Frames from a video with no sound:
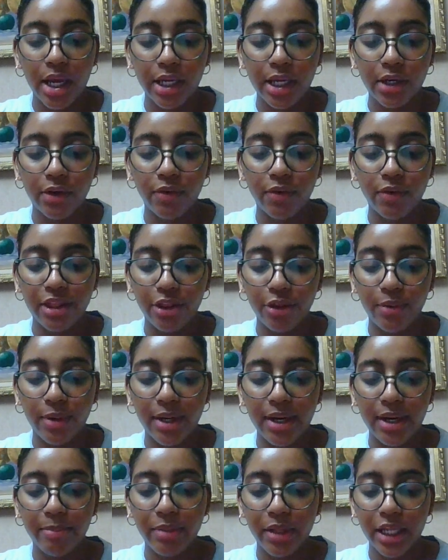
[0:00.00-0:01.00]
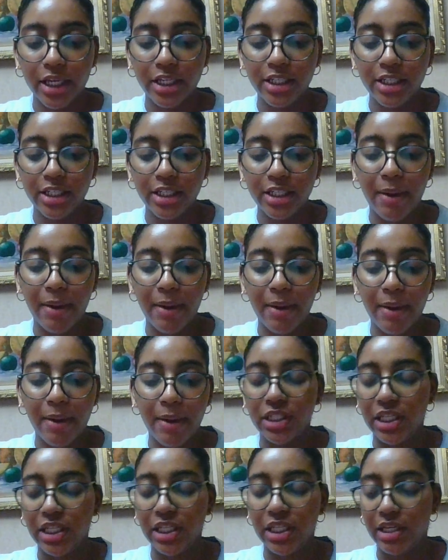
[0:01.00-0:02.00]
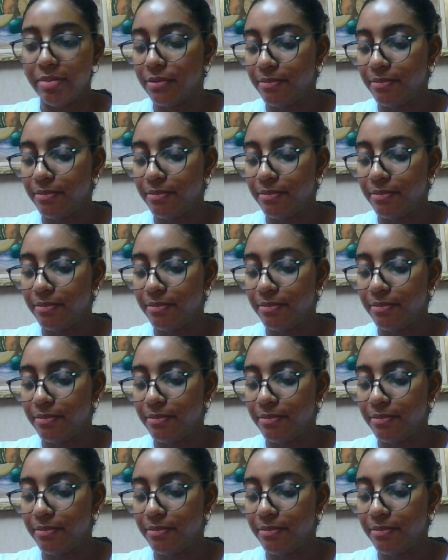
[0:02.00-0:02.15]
Grade 3 plus papilledema.